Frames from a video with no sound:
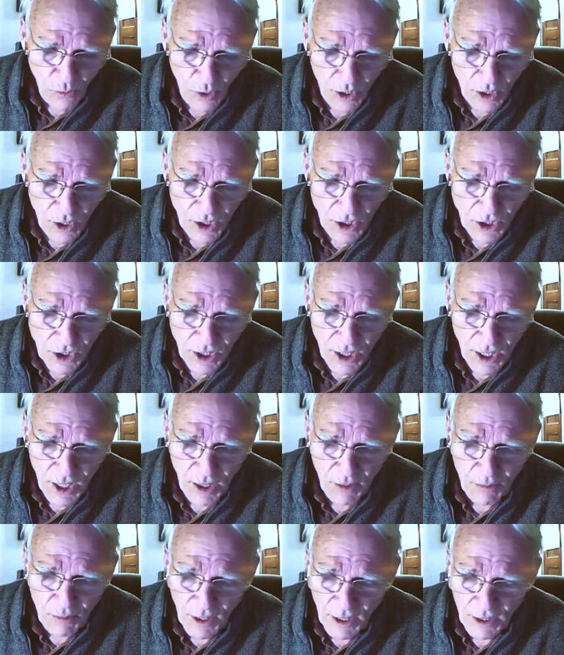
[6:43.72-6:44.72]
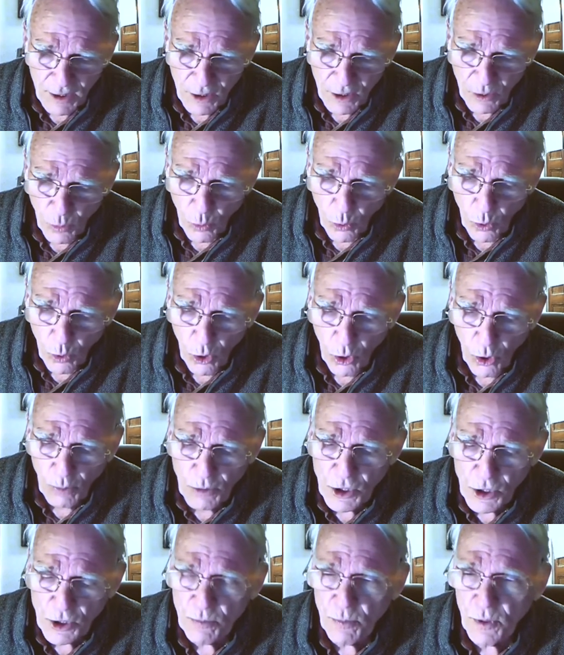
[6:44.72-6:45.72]
and witness came like the
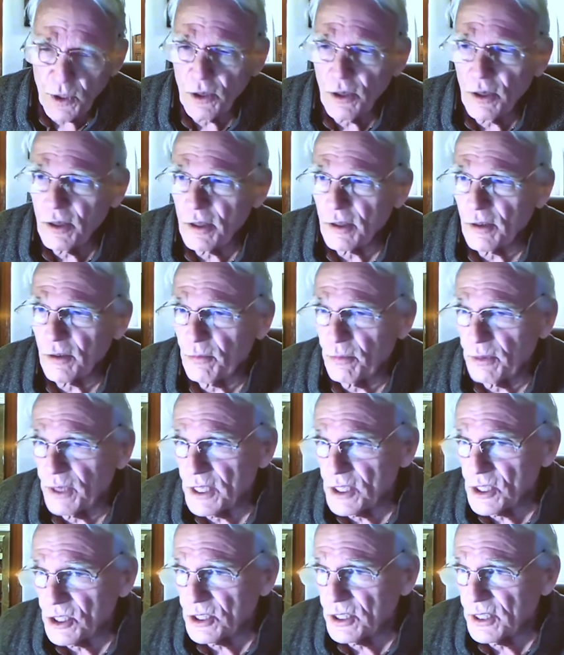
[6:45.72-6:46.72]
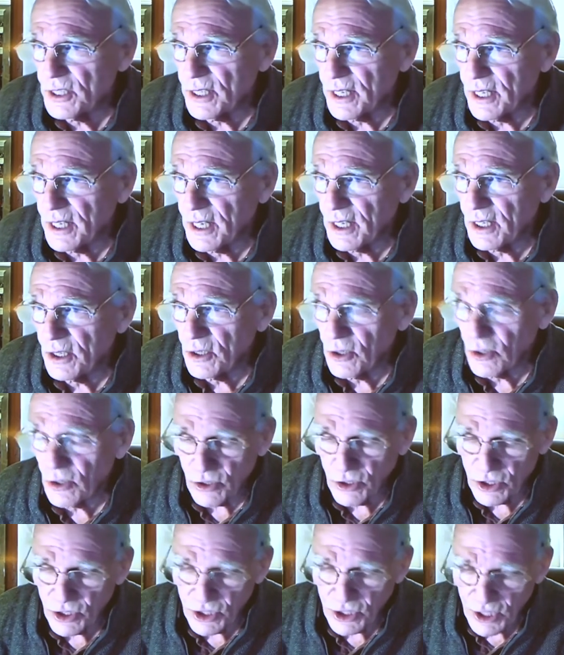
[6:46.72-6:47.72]
warm spirit of Blessed Anne
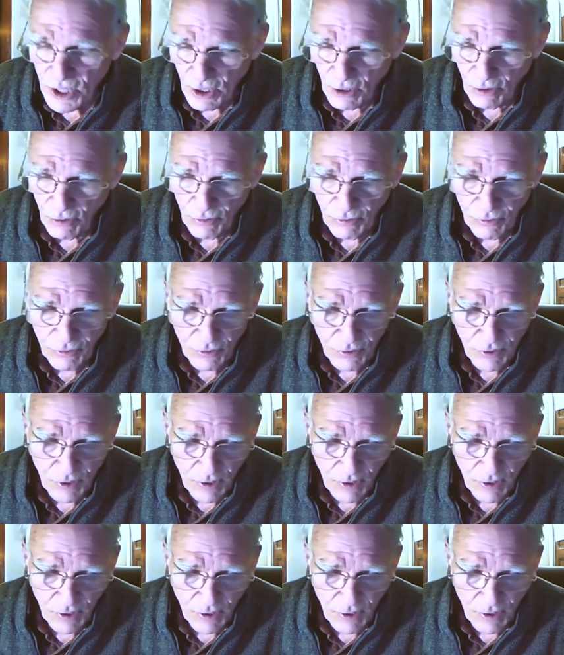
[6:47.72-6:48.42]
herself.